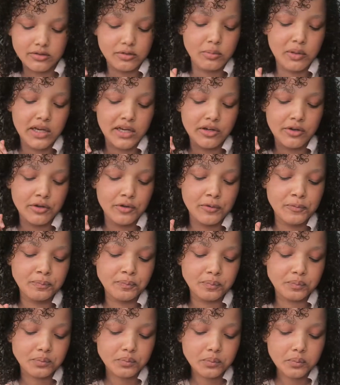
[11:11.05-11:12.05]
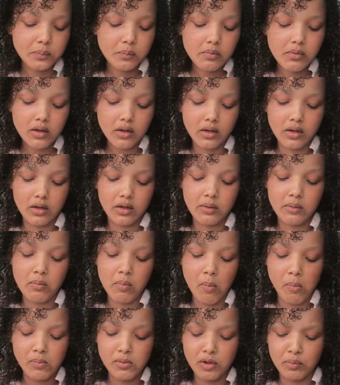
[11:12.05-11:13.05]
tomato,
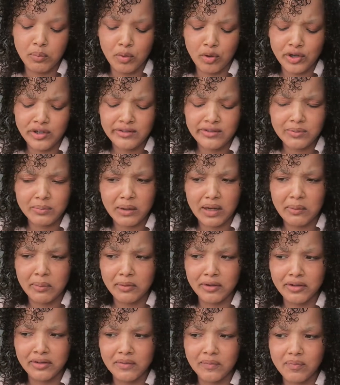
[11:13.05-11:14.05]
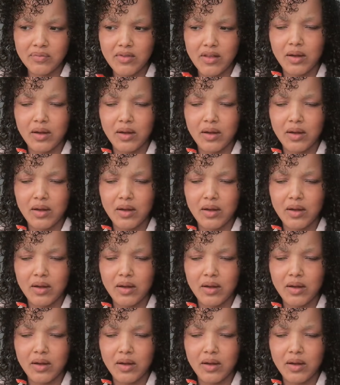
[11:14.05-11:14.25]
a pint pepper.